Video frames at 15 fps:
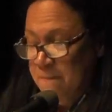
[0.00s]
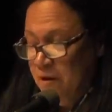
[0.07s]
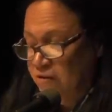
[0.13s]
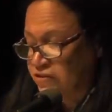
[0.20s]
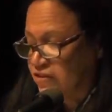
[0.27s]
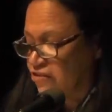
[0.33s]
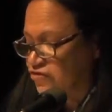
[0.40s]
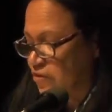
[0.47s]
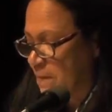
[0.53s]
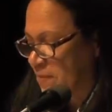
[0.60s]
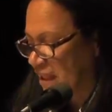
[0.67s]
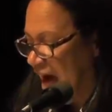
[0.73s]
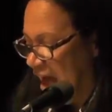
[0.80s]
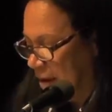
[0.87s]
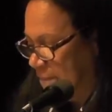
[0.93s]
Postcards from
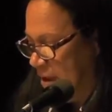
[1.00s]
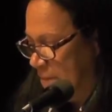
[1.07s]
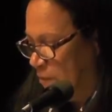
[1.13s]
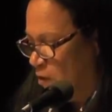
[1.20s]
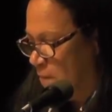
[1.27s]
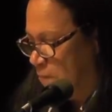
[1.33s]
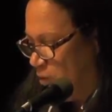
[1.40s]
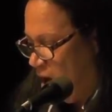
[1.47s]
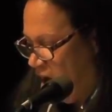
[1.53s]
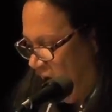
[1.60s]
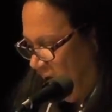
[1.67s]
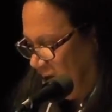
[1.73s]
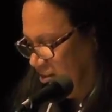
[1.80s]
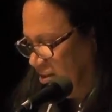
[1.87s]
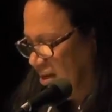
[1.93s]
black people
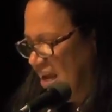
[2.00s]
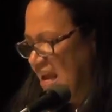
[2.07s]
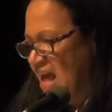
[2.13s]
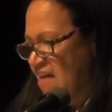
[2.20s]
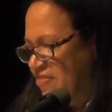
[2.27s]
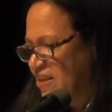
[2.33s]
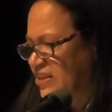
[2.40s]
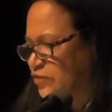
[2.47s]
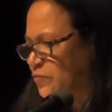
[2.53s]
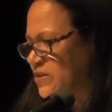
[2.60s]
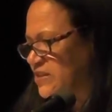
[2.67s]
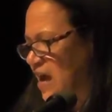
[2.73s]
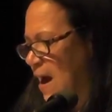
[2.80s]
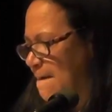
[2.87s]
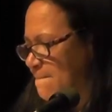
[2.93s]
abroad. This
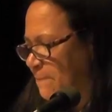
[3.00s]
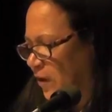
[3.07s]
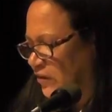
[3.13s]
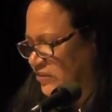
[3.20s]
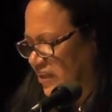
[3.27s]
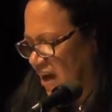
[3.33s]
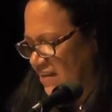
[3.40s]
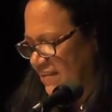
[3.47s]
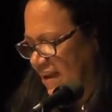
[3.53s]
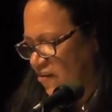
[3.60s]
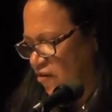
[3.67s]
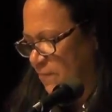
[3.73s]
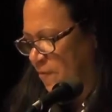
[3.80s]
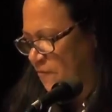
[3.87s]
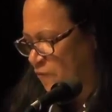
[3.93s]
was a
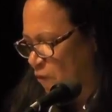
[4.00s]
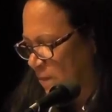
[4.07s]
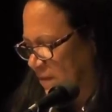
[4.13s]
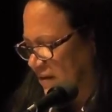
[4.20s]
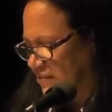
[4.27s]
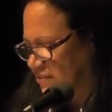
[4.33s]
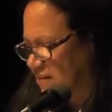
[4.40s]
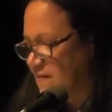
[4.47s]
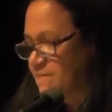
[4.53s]
multi-layered performance.